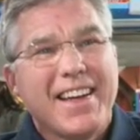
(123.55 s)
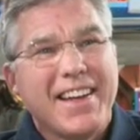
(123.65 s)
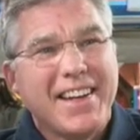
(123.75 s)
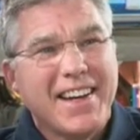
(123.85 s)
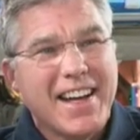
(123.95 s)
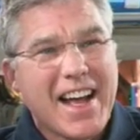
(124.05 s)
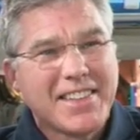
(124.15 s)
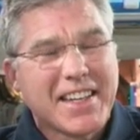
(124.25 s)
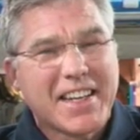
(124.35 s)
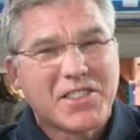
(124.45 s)
And uh,
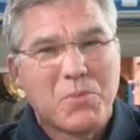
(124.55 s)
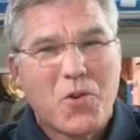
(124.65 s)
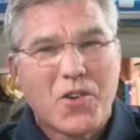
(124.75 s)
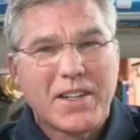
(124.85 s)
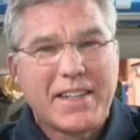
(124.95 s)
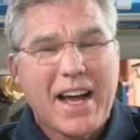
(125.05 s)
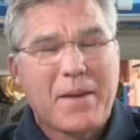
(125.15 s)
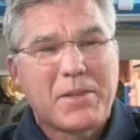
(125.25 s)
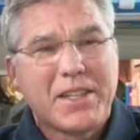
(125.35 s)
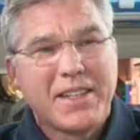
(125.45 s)
as it gets more
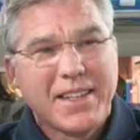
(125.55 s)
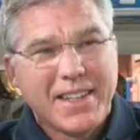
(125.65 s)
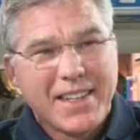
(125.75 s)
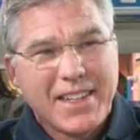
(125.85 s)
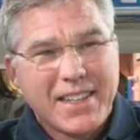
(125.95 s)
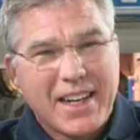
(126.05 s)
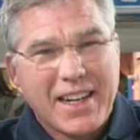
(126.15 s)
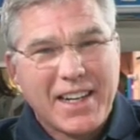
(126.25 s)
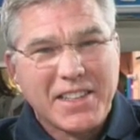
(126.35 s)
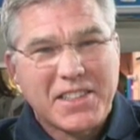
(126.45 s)
adapted
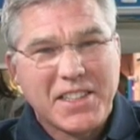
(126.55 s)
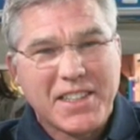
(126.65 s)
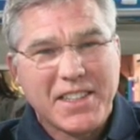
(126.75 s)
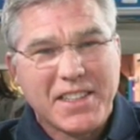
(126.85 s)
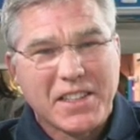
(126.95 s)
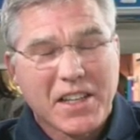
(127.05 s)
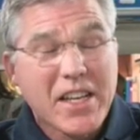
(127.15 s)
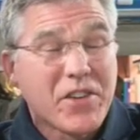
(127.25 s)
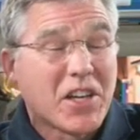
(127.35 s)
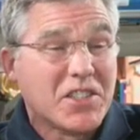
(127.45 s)
uh, to
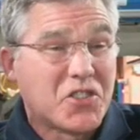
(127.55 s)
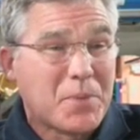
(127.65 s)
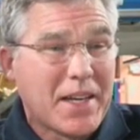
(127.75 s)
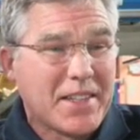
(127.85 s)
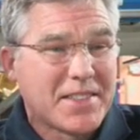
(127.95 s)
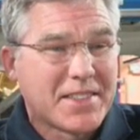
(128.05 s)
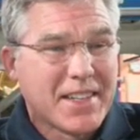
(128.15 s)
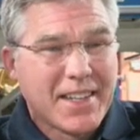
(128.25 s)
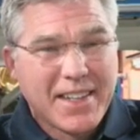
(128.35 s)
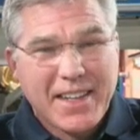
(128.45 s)
living on space
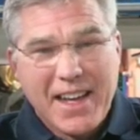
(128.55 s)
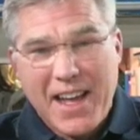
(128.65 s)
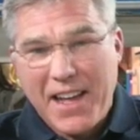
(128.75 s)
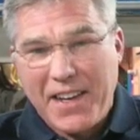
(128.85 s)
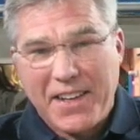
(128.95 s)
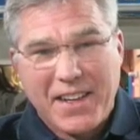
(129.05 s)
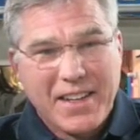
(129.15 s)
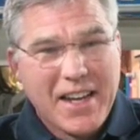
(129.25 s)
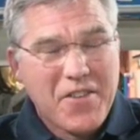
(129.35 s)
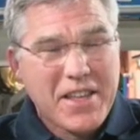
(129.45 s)
and
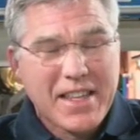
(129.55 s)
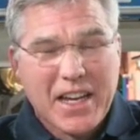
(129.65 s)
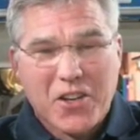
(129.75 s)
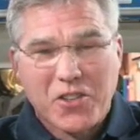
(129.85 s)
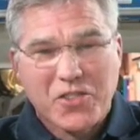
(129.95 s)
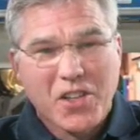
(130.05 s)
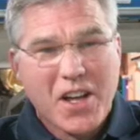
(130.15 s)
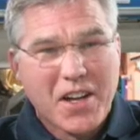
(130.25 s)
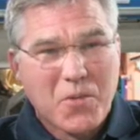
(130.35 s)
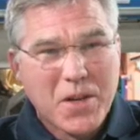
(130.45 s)
everything that goes
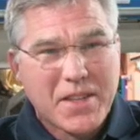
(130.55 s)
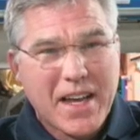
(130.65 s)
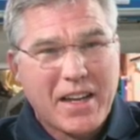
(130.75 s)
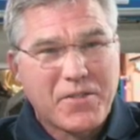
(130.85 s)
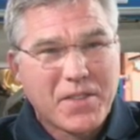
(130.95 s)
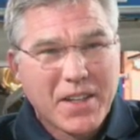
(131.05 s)
along with that,